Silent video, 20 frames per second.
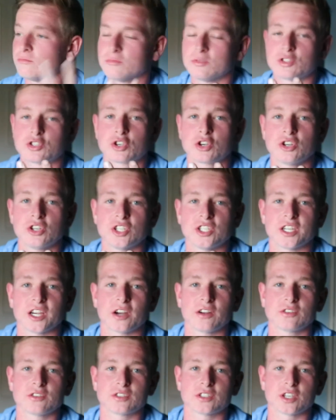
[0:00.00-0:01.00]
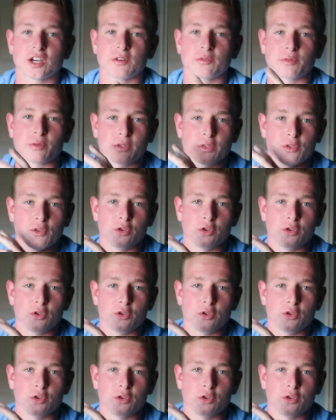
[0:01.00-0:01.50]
It's good to challenge yourself with